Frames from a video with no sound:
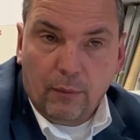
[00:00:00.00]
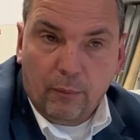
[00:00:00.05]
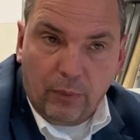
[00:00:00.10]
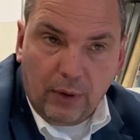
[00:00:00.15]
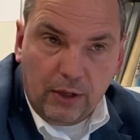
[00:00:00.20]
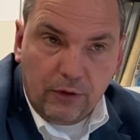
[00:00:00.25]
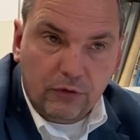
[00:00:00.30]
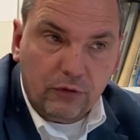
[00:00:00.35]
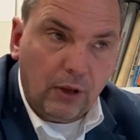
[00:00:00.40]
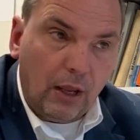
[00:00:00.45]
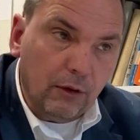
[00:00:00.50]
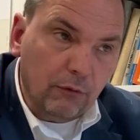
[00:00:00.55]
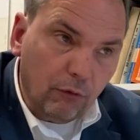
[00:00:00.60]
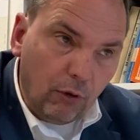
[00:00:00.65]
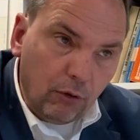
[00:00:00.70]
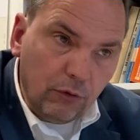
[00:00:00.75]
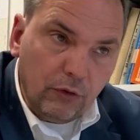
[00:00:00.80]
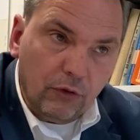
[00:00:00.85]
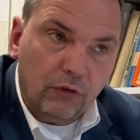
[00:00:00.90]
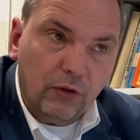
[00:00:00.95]
Please
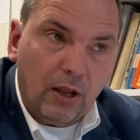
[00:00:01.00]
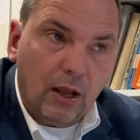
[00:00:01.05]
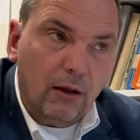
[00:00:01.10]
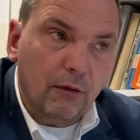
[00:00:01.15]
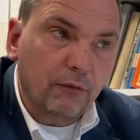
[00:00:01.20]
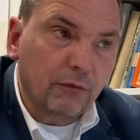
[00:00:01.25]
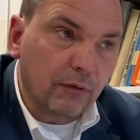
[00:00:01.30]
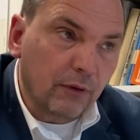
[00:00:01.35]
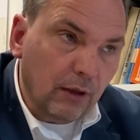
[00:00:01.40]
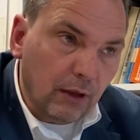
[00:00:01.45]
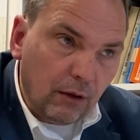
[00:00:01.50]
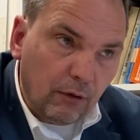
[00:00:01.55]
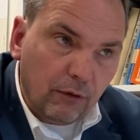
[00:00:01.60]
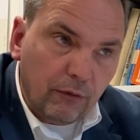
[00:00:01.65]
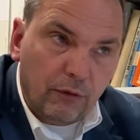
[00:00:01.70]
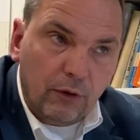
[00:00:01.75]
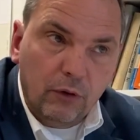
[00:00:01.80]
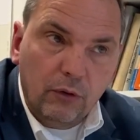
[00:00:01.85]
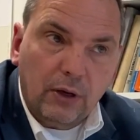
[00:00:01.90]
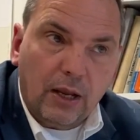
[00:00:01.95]
enroll yourself,
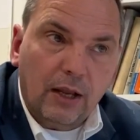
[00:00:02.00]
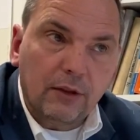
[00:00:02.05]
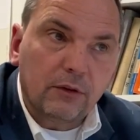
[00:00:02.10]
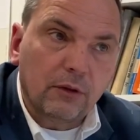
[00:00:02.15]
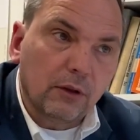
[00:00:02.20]
look at